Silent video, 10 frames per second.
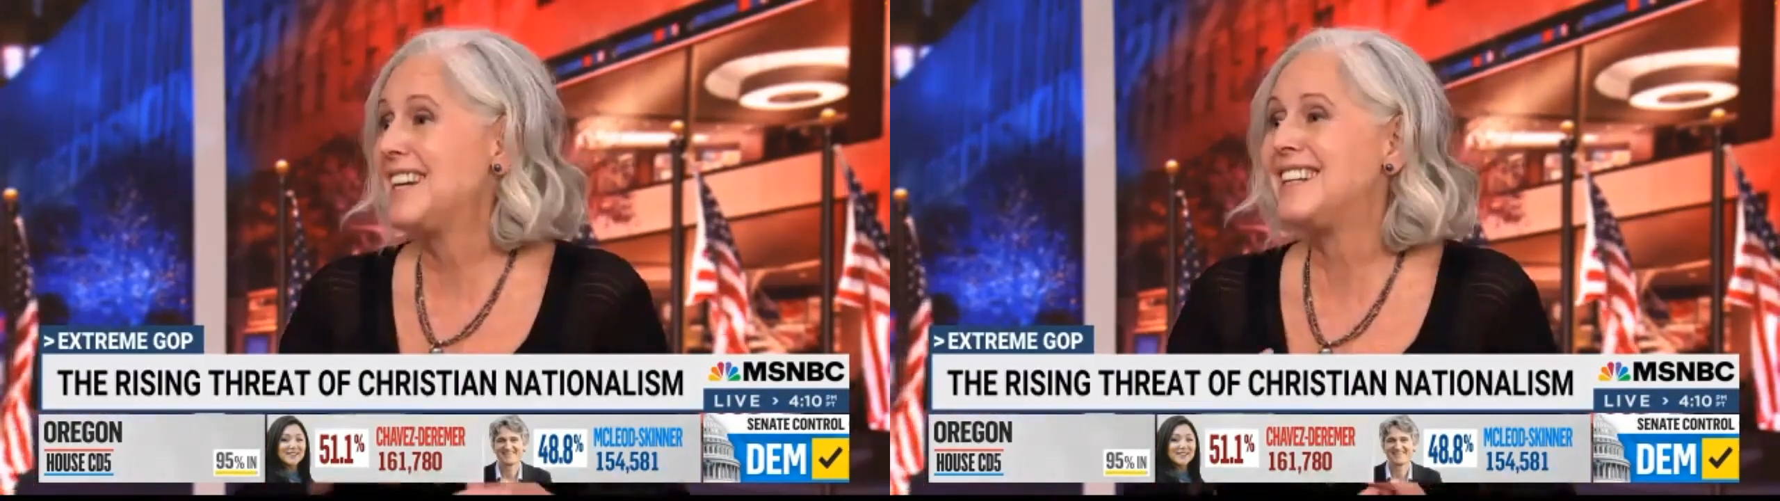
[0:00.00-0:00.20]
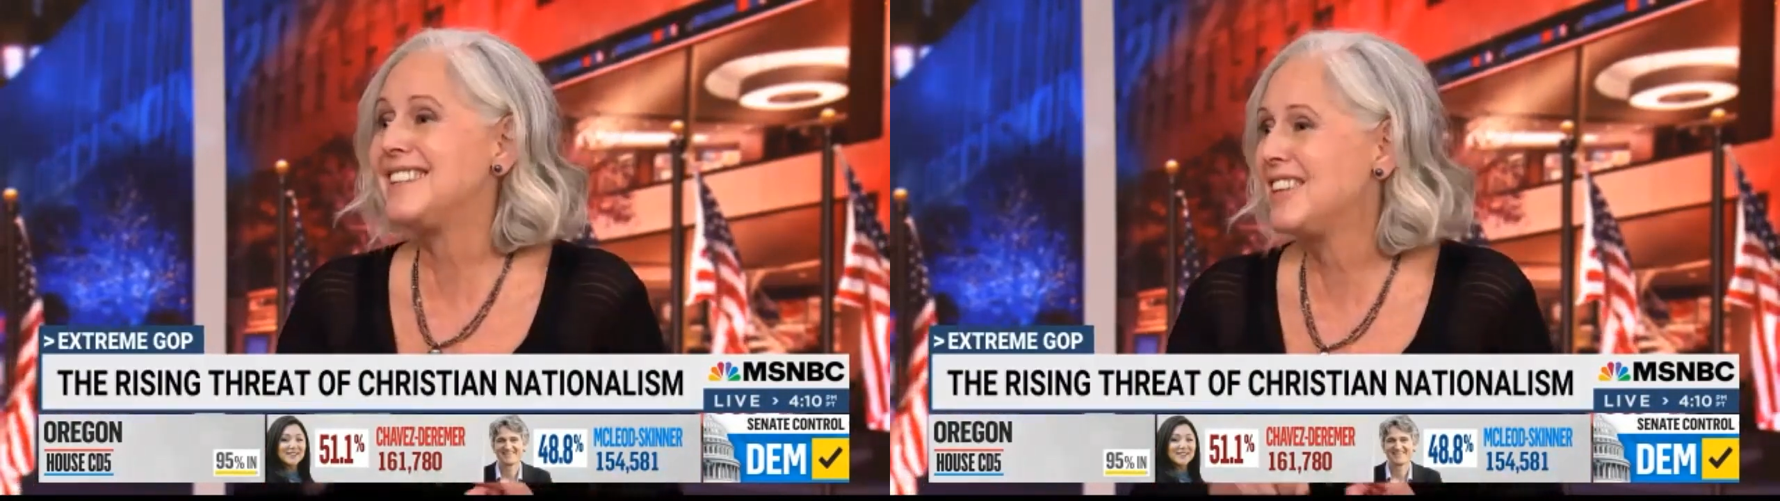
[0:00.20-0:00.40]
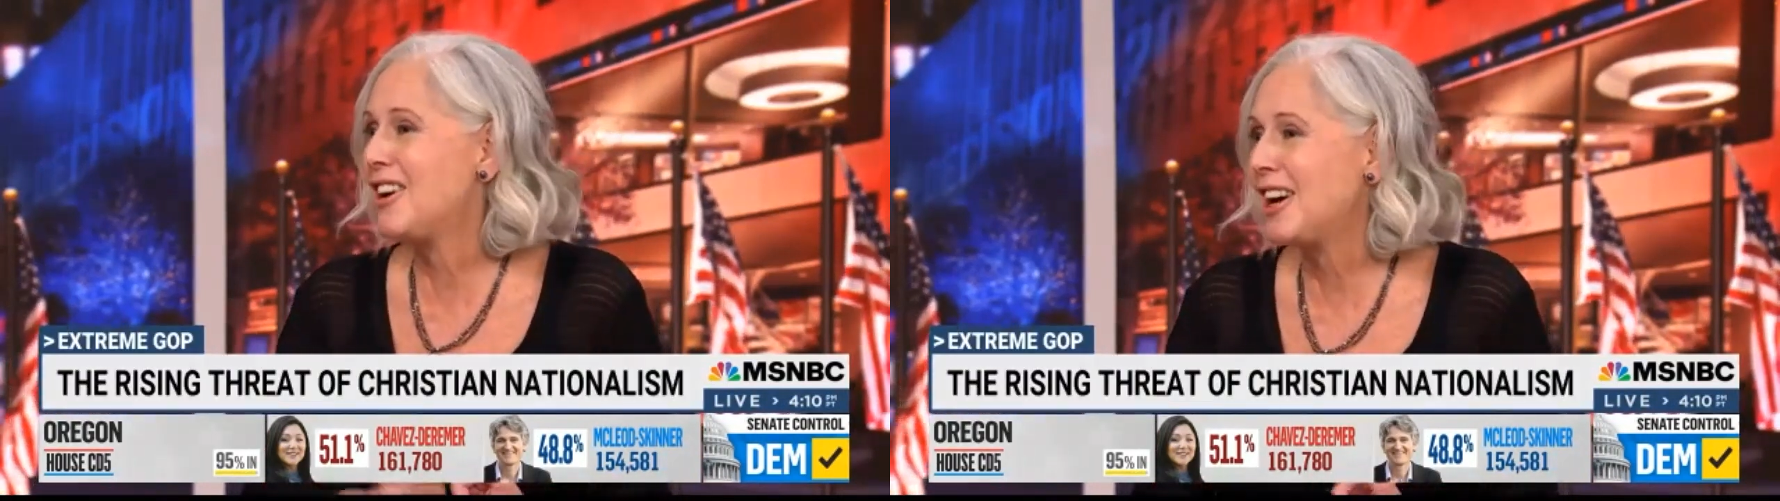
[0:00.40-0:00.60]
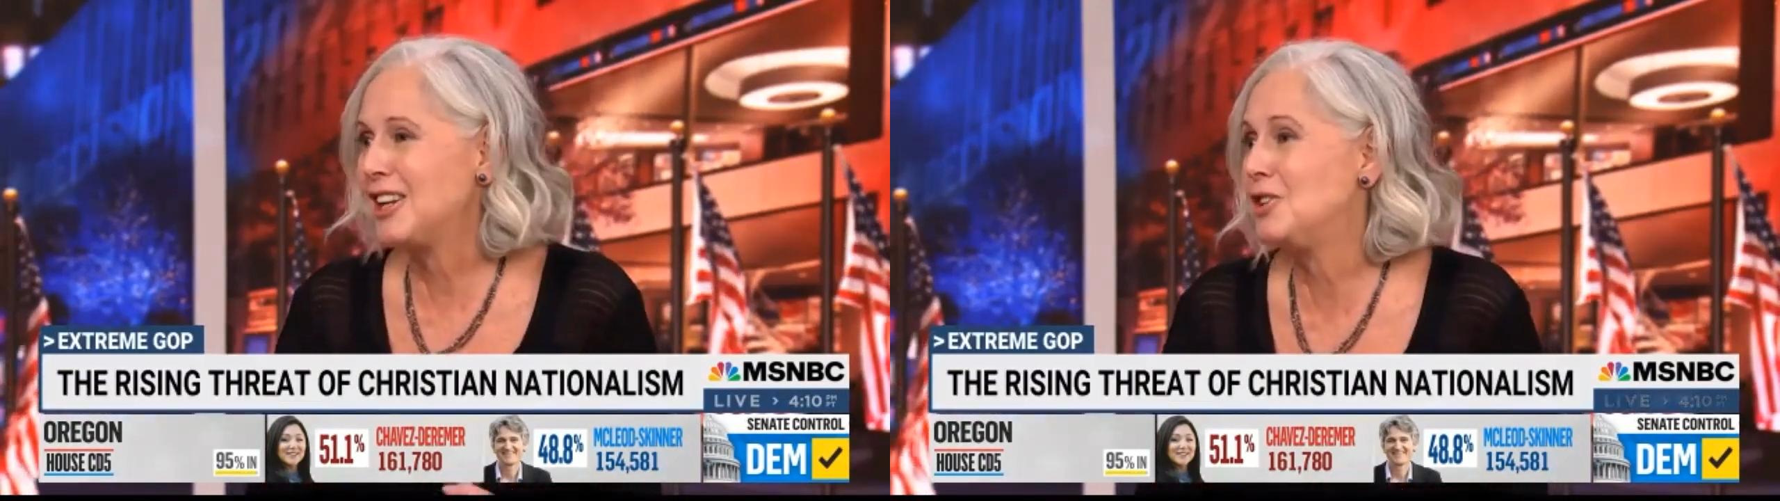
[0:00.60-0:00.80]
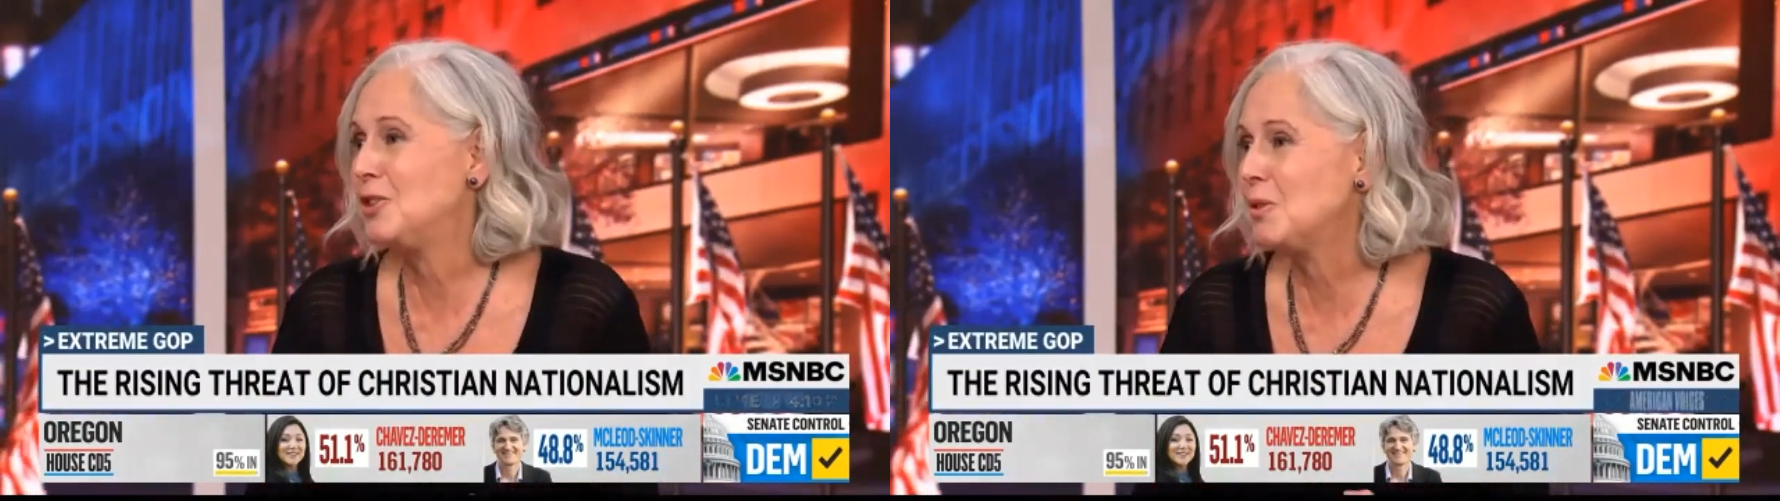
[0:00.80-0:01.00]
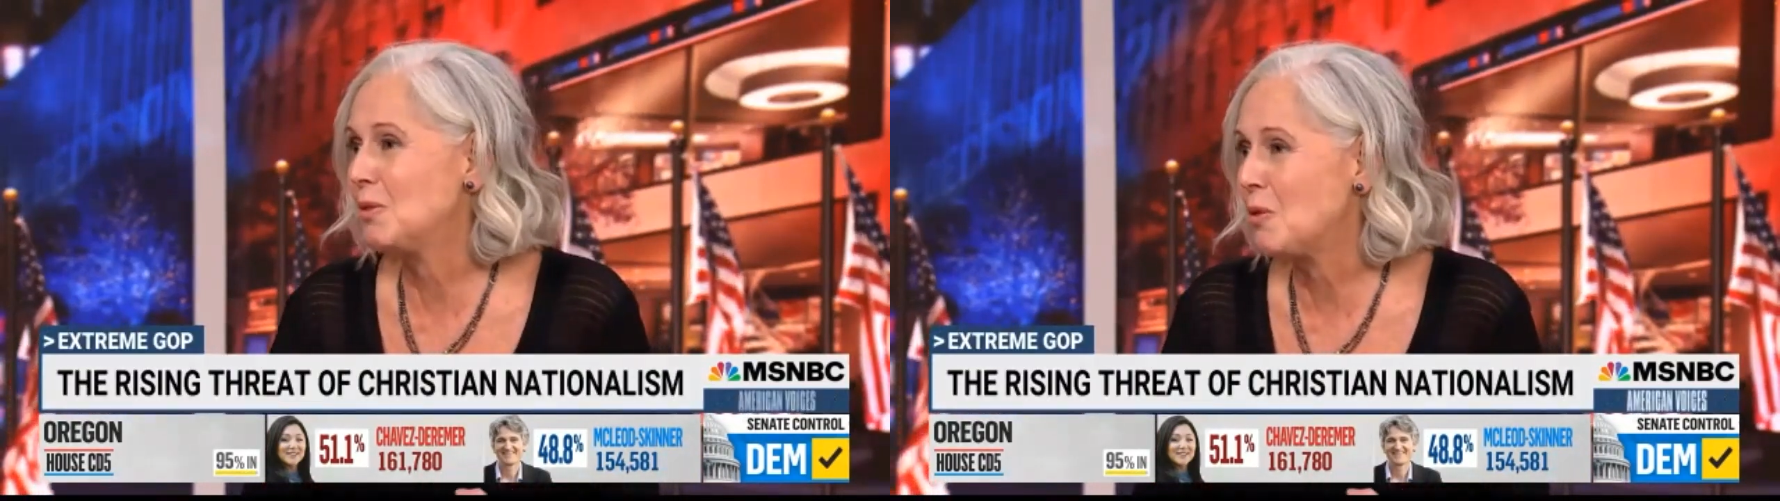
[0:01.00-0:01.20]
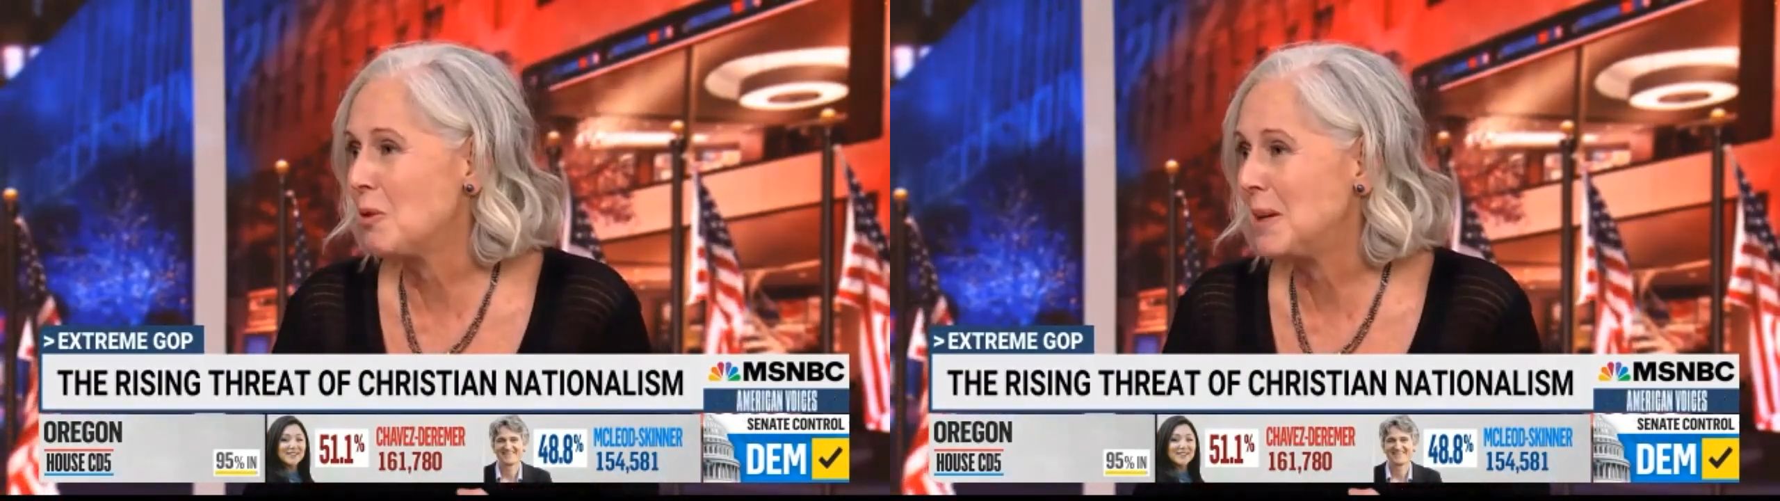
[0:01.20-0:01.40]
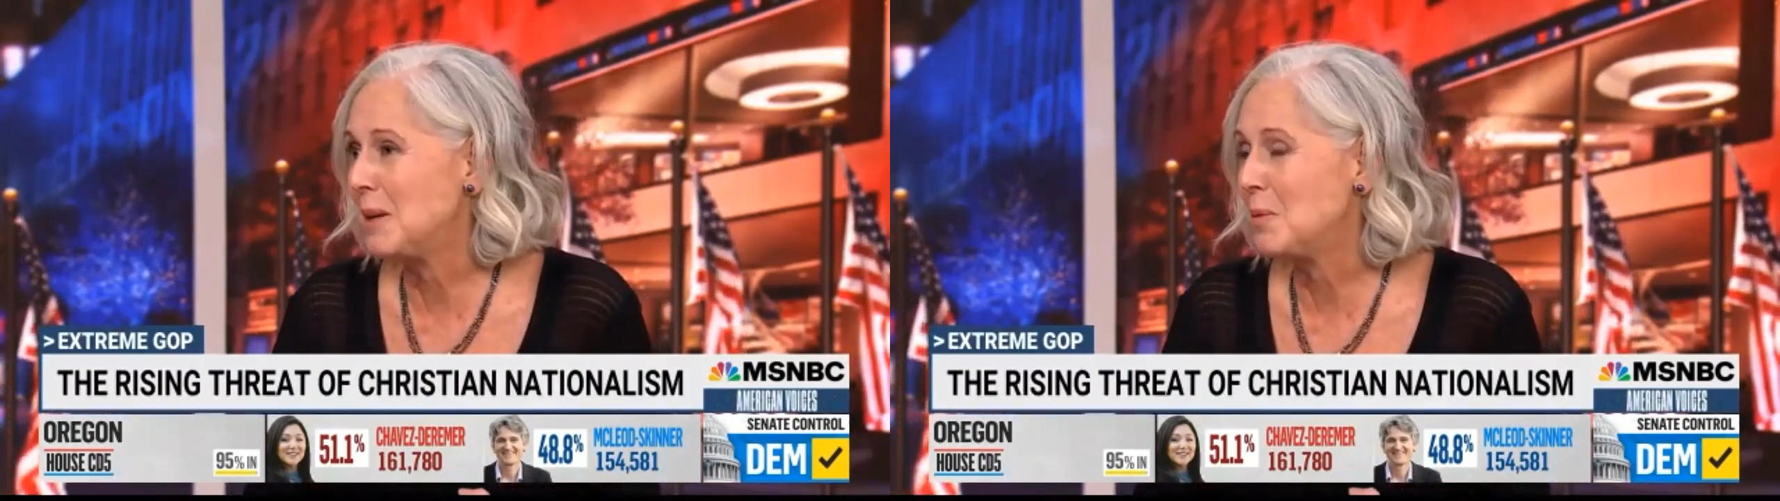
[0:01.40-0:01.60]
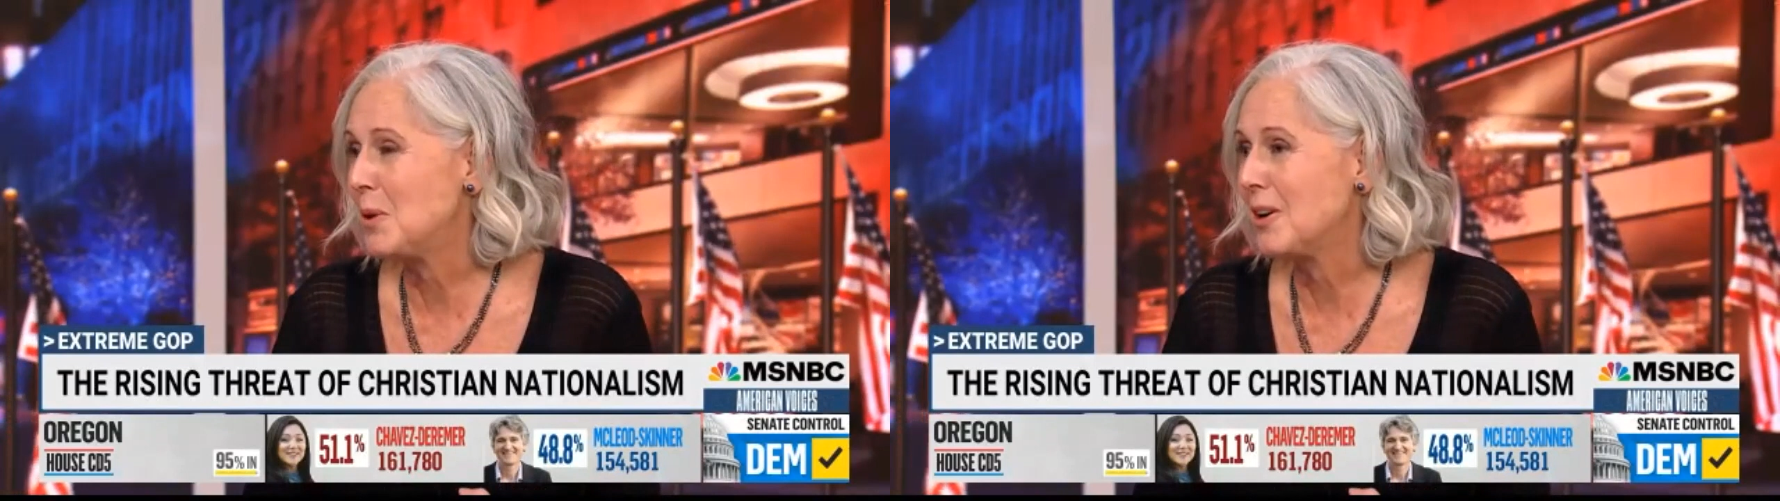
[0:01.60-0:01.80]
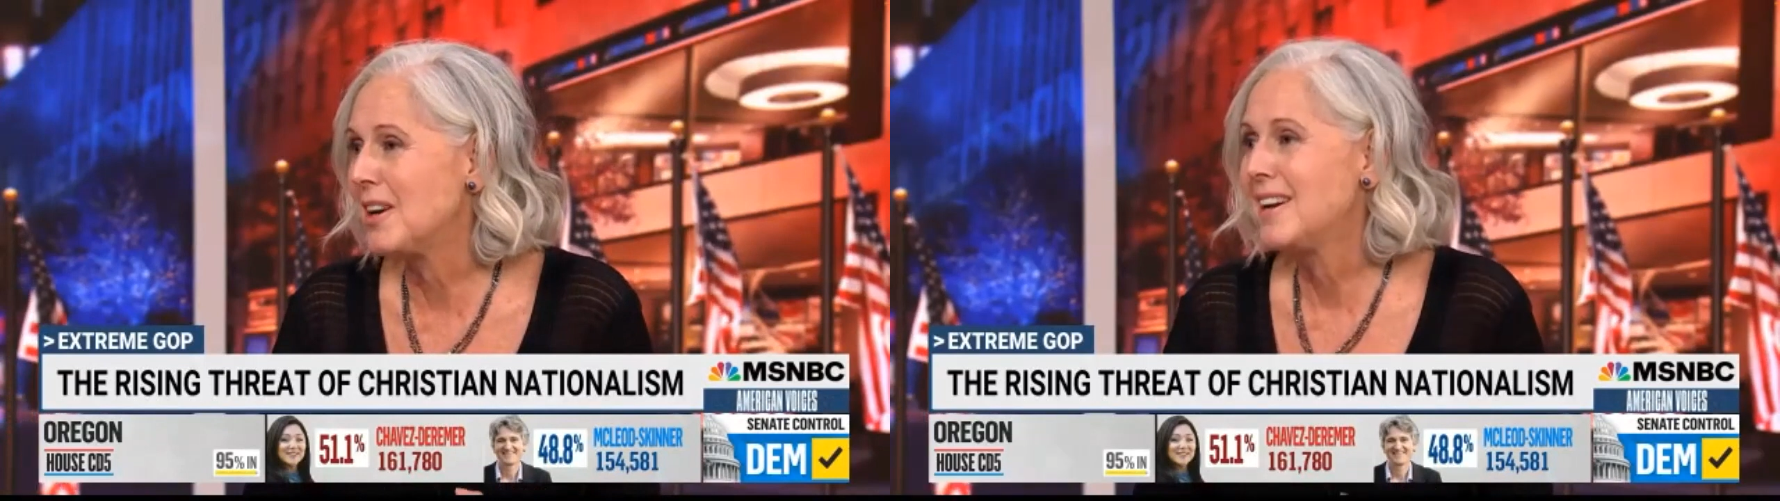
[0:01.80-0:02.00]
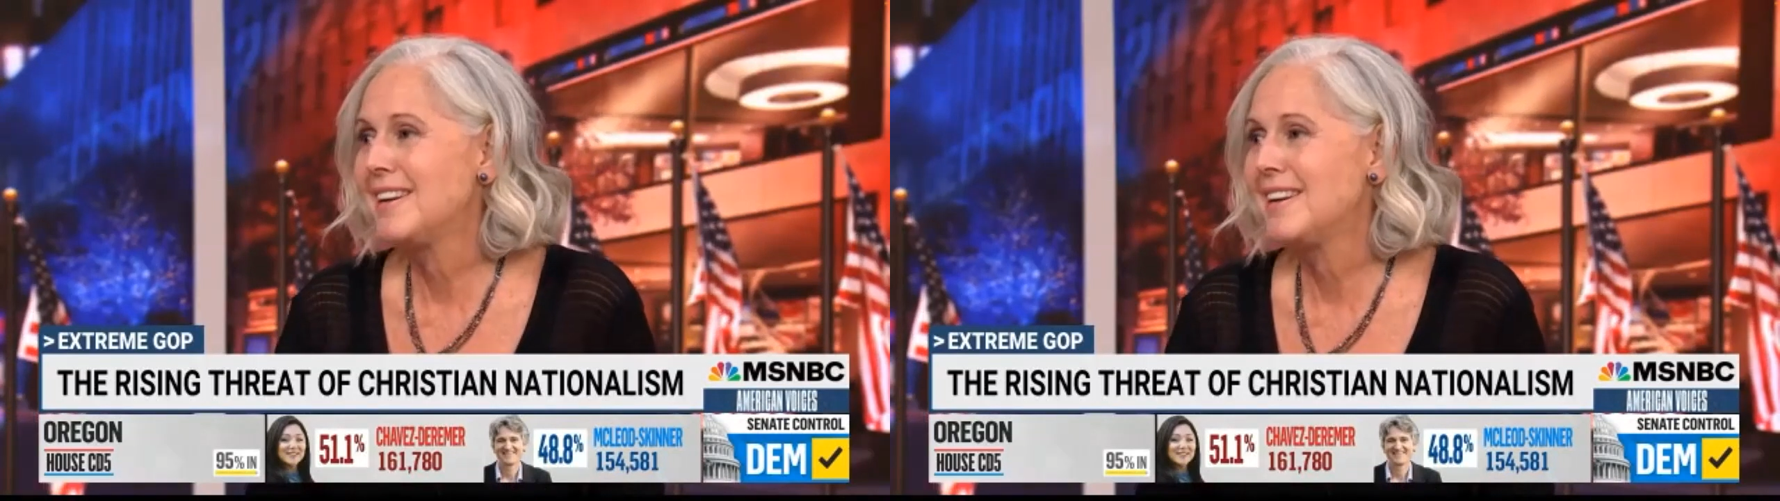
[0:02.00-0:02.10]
is not going to do it for them anymore.